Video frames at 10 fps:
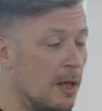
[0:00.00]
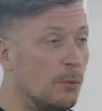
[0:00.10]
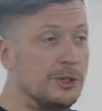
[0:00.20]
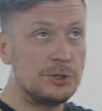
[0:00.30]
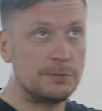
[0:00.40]

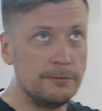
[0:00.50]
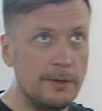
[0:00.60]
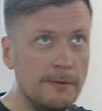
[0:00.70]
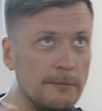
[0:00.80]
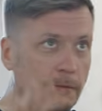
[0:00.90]
Which,
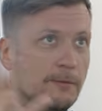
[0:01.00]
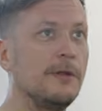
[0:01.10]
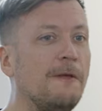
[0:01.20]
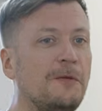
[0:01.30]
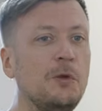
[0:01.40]

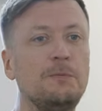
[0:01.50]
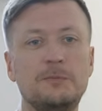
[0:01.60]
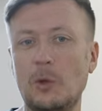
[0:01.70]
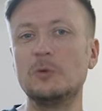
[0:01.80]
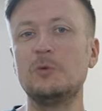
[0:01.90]
if you
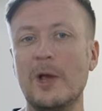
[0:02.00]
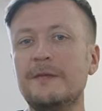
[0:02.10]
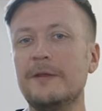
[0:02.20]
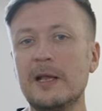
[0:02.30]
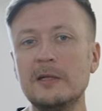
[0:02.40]
don't do
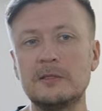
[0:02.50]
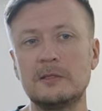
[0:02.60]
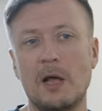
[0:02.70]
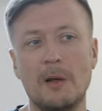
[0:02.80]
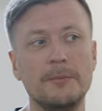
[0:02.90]
anything
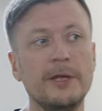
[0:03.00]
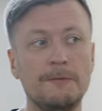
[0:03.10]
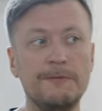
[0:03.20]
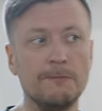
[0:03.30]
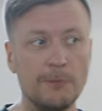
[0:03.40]
else,
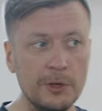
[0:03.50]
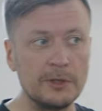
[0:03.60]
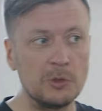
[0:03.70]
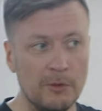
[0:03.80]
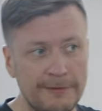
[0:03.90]
it will
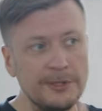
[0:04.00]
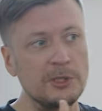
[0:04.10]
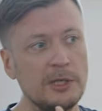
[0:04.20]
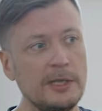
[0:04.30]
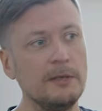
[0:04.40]
work. So
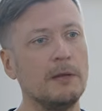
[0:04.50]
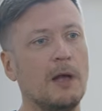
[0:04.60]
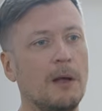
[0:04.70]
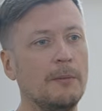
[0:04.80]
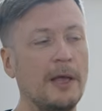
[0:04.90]
eventually,
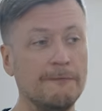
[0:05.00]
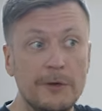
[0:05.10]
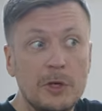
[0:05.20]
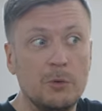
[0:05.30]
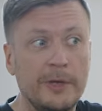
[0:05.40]
and
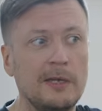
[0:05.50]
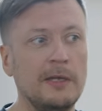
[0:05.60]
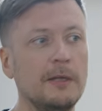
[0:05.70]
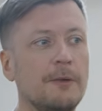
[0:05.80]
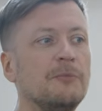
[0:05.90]
very
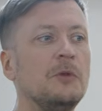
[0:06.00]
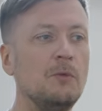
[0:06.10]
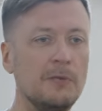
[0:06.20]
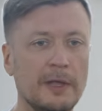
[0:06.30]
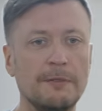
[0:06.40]
quickly,
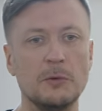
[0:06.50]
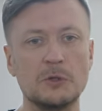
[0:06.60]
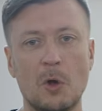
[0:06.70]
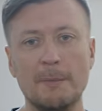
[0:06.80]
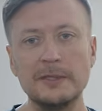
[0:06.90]
you will get
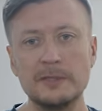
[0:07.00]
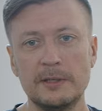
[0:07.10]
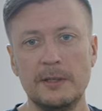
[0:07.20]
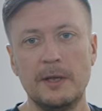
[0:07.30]
those comments